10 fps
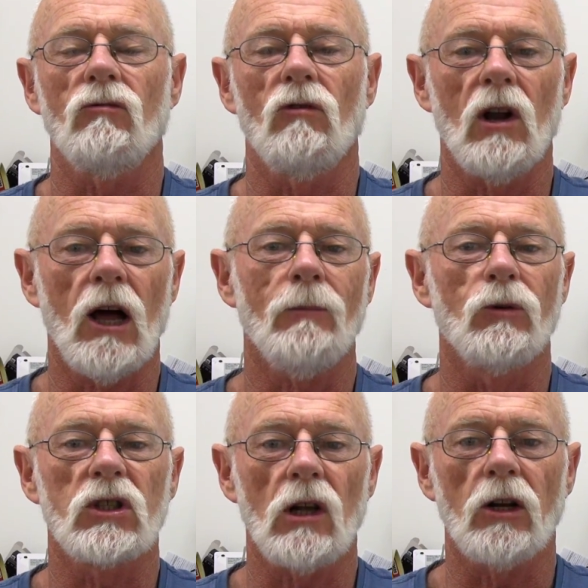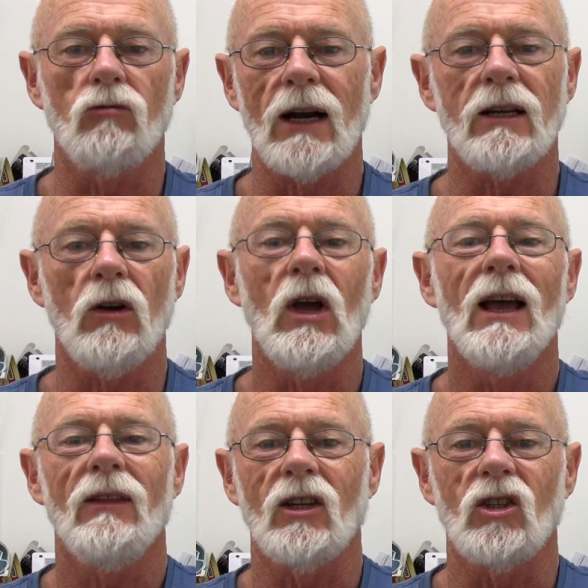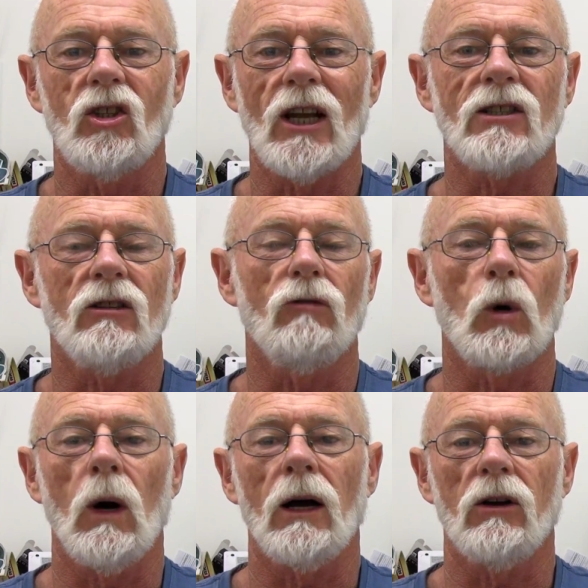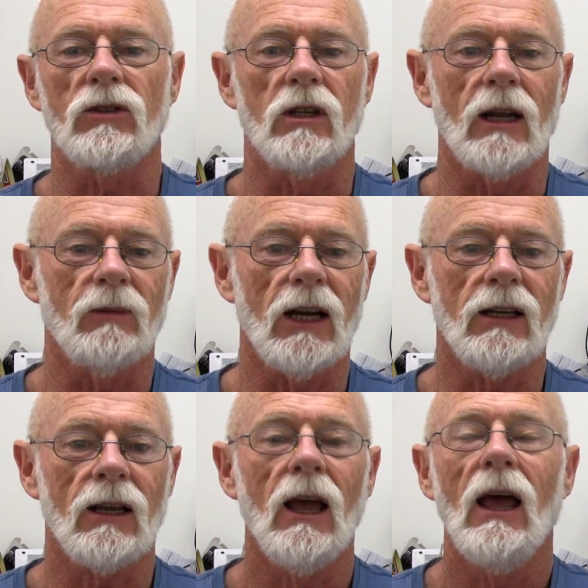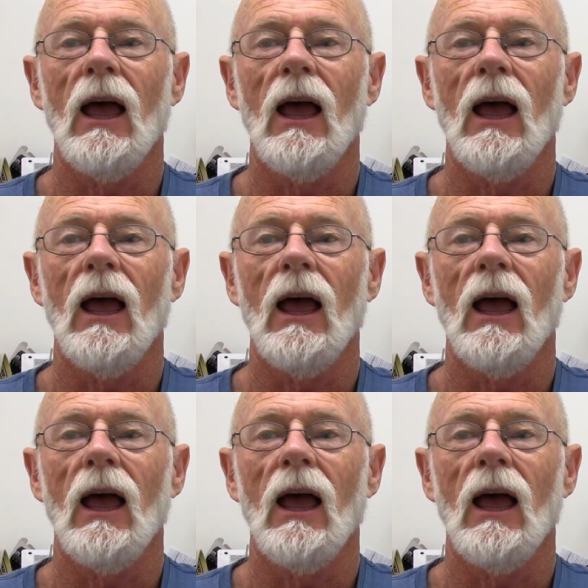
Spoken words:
reliable, solid radio that doesn't require constant updating